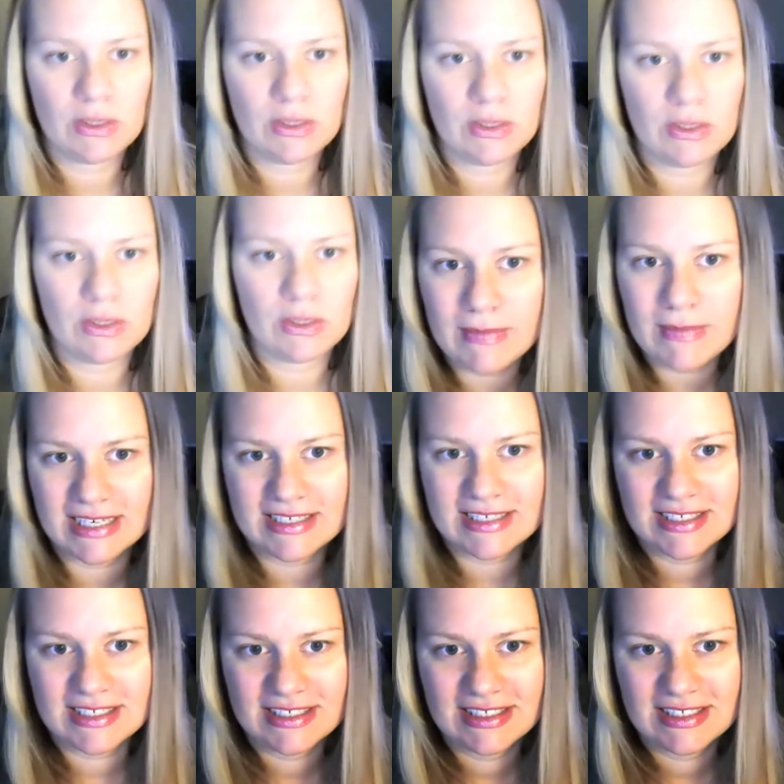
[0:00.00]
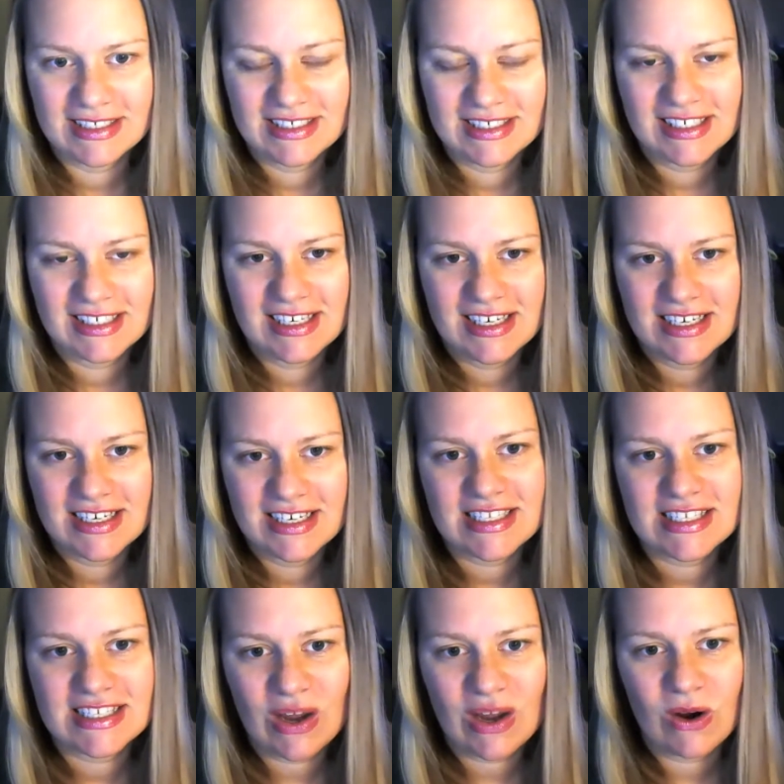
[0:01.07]
Diamond.
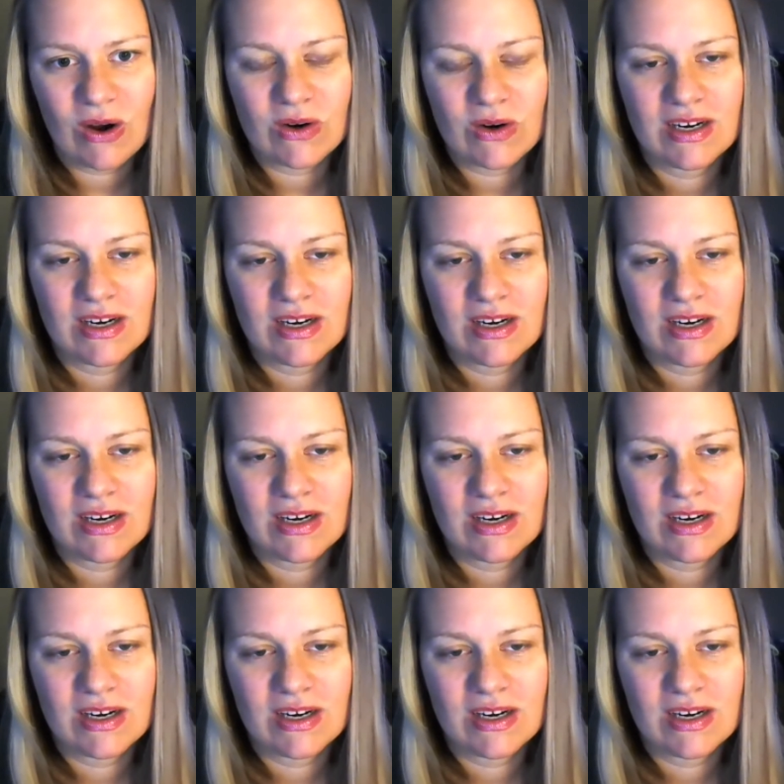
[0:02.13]
So